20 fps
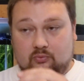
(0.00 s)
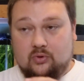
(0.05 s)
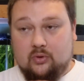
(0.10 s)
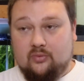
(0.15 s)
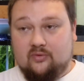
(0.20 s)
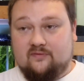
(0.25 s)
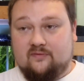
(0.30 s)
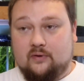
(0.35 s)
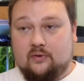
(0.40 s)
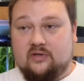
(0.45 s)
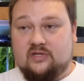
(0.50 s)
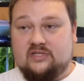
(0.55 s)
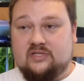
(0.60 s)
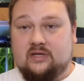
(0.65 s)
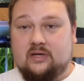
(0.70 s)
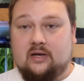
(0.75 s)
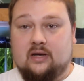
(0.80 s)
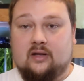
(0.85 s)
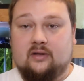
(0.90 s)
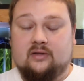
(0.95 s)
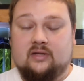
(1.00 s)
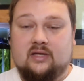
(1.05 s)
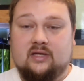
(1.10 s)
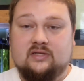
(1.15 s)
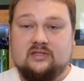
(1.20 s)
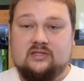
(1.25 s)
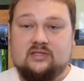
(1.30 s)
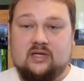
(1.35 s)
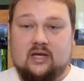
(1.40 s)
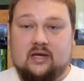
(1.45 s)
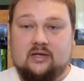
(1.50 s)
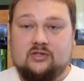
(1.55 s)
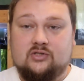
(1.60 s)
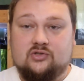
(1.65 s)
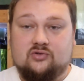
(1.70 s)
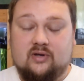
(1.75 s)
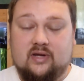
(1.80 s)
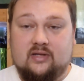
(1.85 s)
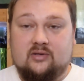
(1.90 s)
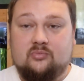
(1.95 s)
what we're focusing on is
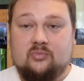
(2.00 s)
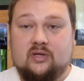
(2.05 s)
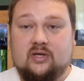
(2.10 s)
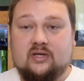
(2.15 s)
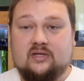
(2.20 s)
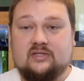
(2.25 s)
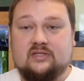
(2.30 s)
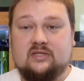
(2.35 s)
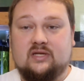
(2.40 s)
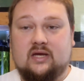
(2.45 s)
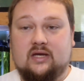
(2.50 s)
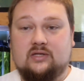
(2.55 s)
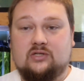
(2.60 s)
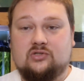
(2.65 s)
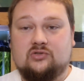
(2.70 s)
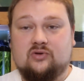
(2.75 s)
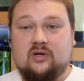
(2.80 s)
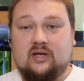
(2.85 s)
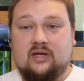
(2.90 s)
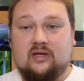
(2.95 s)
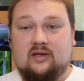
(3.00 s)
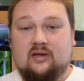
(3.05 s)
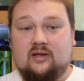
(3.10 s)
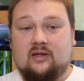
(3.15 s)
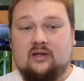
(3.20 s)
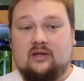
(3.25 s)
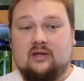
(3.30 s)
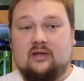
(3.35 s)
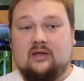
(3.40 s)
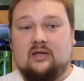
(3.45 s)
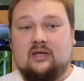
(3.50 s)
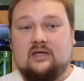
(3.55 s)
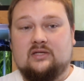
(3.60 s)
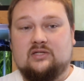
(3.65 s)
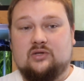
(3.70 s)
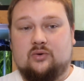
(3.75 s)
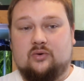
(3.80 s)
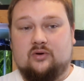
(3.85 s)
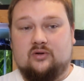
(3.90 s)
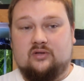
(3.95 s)
nitrate, because nitrate is
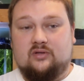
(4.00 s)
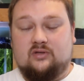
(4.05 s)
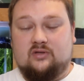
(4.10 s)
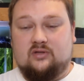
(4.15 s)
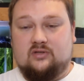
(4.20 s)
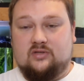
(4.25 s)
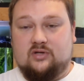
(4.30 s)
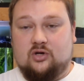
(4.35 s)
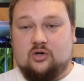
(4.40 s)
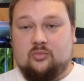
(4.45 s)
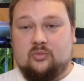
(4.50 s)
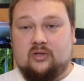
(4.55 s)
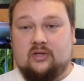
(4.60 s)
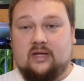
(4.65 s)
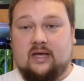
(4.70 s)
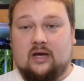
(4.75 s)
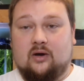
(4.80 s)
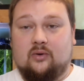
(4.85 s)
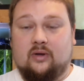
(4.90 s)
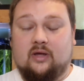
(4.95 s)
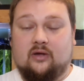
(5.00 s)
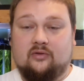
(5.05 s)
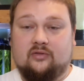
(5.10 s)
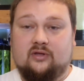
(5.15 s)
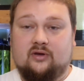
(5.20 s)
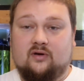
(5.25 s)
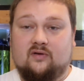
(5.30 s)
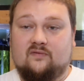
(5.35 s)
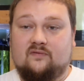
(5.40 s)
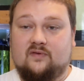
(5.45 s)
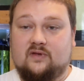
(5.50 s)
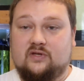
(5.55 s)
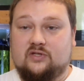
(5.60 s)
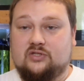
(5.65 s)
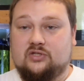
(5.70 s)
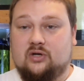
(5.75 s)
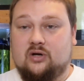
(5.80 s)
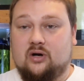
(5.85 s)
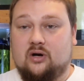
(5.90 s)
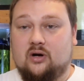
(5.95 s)
going to determine how healthy our
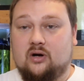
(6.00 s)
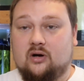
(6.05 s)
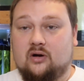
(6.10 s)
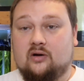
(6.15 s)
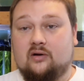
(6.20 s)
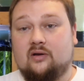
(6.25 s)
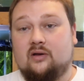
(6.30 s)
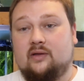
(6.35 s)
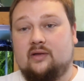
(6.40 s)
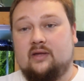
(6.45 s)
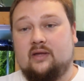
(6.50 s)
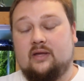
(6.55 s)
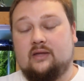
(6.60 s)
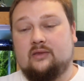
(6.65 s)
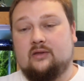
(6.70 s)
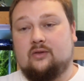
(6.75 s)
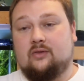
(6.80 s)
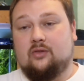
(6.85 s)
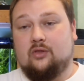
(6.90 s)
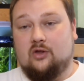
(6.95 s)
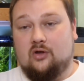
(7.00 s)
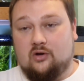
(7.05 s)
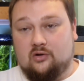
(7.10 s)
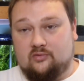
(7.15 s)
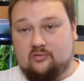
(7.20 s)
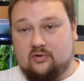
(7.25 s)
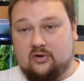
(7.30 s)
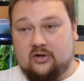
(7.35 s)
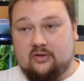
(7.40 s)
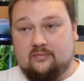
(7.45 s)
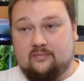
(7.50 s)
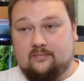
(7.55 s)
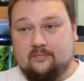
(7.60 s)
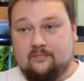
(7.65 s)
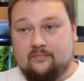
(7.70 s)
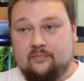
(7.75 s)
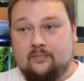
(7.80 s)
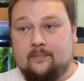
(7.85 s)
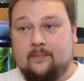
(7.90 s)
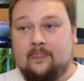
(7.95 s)
fish are in the long run,
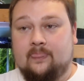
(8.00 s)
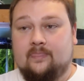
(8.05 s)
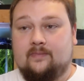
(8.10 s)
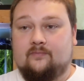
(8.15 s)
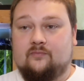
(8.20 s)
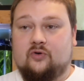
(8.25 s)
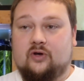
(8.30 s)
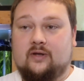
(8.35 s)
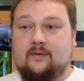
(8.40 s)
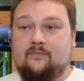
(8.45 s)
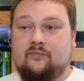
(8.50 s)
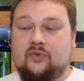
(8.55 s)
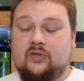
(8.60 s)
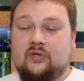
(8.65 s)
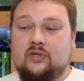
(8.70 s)
right?